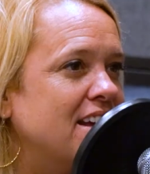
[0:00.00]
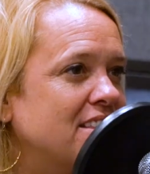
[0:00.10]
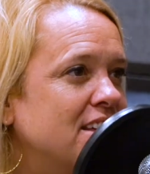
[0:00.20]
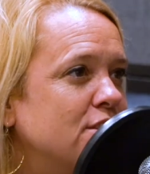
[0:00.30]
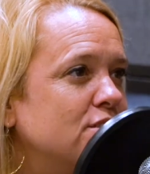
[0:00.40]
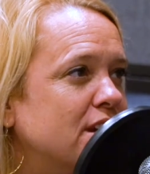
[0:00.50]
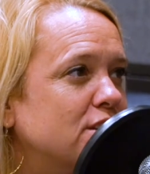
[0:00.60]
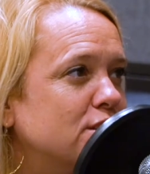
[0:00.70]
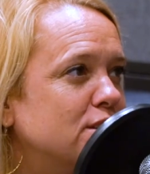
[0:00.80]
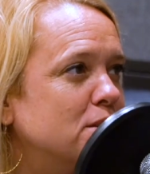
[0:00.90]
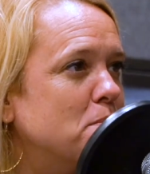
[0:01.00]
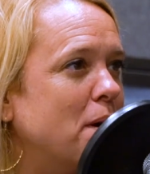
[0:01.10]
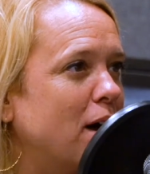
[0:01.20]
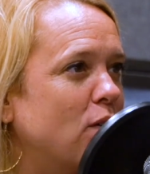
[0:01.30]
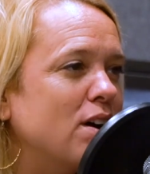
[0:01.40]
I think there's actually some
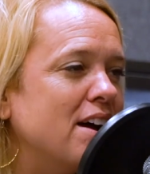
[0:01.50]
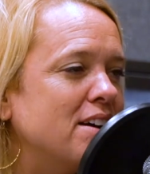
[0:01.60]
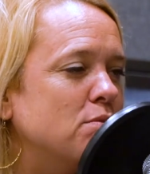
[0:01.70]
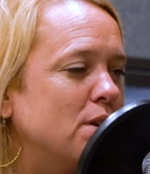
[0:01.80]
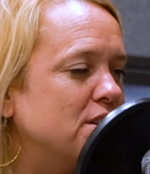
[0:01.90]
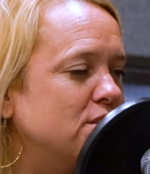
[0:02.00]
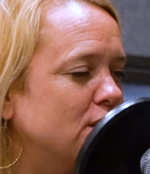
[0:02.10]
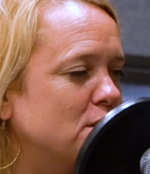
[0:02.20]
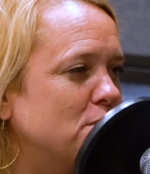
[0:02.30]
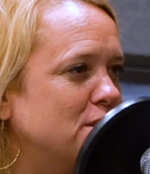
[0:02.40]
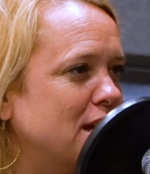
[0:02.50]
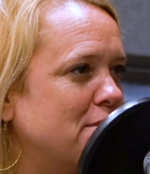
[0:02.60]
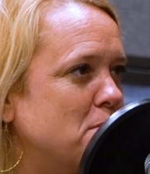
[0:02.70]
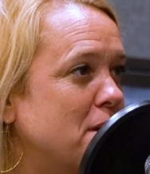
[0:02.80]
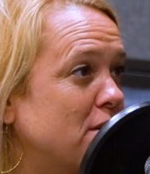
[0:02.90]
power. I read a study one
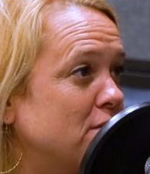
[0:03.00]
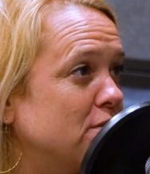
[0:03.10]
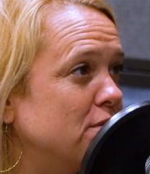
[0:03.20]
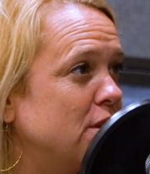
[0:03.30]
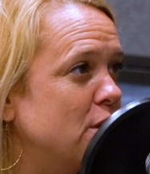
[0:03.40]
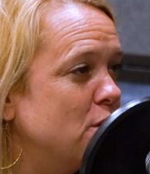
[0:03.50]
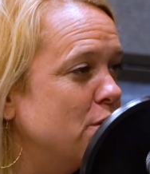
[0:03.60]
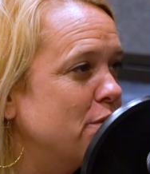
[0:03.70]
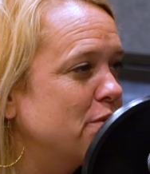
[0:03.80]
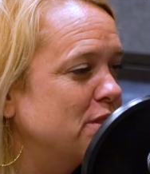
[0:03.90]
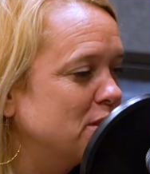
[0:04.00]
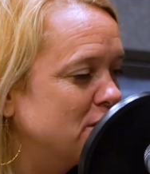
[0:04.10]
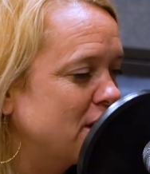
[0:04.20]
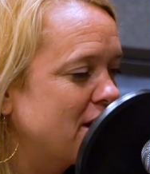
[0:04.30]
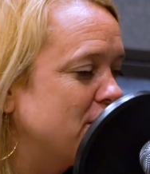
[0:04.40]
time about
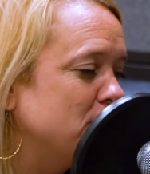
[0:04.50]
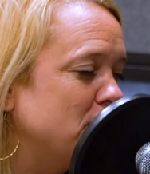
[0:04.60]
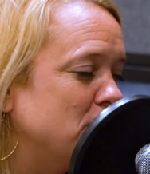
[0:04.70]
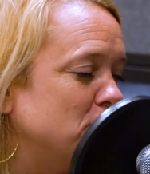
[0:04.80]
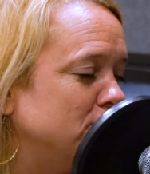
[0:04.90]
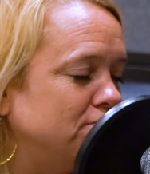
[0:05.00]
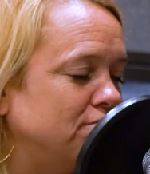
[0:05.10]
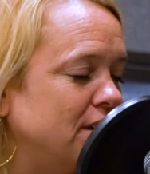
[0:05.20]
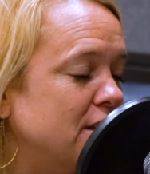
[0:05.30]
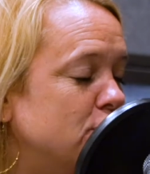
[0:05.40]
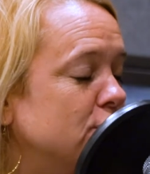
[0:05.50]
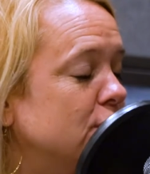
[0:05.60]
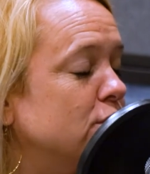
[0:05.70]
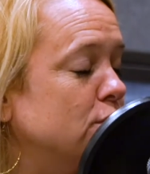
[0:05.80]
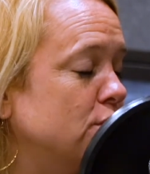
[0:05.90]
uh, a
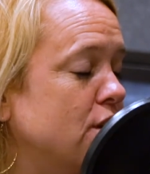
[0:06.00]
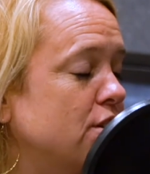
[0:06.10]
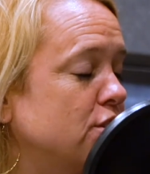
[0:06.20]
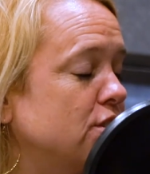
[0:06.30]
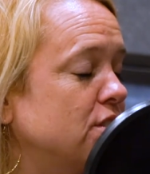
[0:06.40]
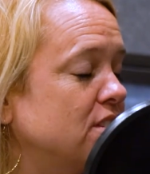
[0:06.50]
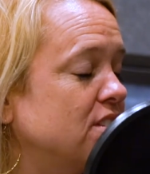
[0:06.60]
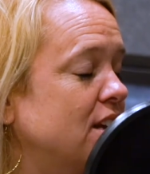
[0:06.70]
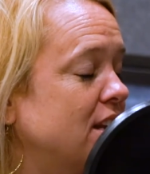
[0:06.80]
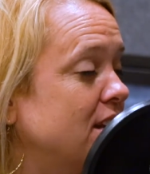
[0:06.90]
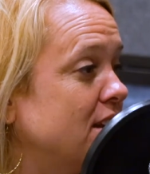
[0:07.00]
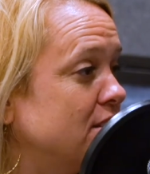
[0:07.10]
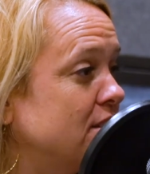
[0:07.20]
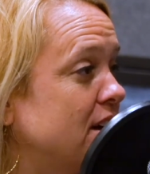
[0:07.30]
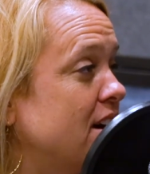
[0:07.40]
interesting sociologist, studied
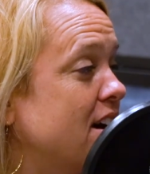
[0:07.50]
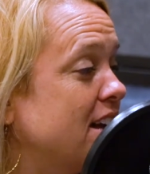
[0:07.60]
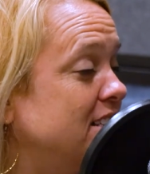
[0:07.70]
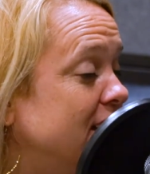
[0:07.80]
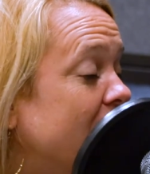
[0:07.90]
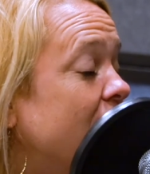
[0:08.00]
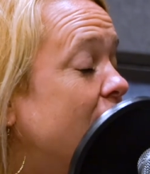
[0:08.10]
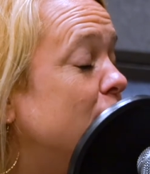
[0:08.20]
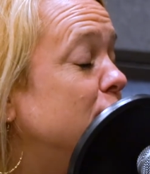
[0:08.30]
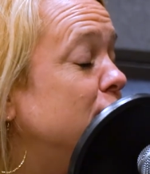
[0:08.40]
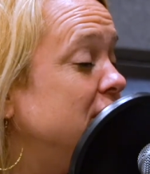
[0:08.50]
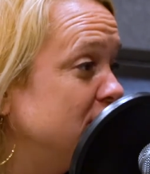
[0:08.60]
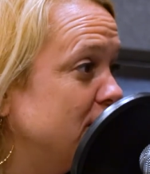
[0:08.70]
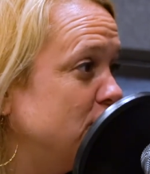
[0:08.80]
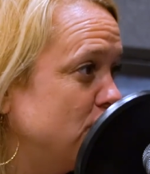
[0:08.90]
the idea of
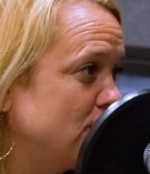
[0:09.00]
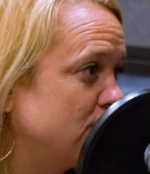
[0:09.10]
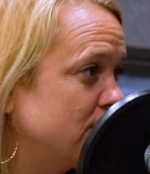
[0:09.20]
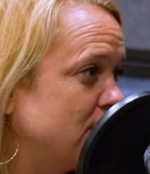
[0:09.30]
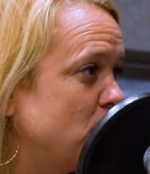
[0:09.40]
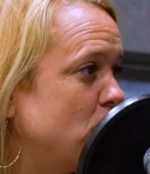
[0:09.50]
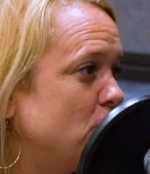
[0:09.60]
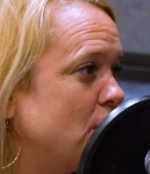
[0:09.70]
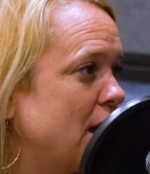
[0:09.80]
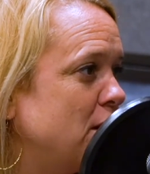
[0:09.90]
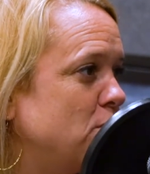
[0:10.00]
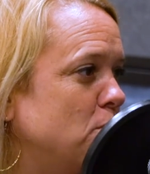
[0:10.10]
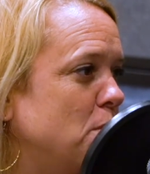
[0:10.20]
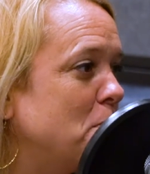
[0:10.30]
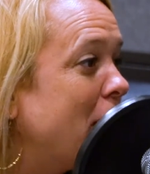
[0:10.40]
inside jokes and and
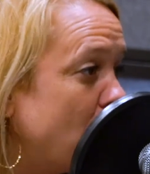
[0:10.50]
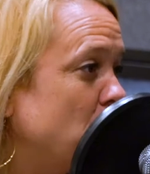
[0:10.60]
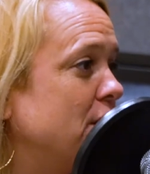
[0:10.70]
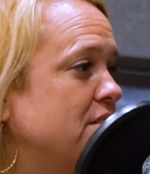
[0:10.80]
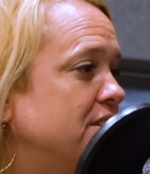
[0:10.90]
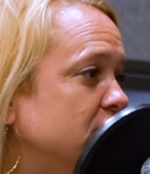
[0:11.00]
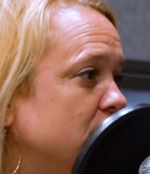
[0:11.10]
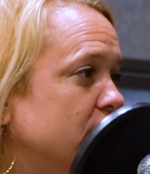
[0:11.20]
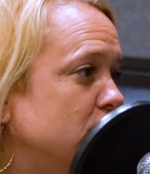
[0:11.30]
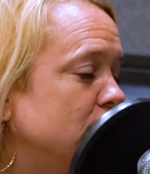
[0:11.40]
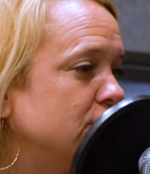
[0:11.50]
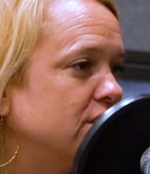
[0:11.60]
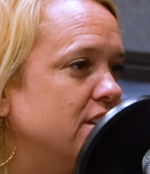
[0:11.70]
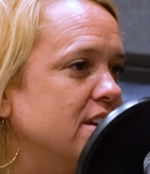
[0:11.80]
the power of inside jokes,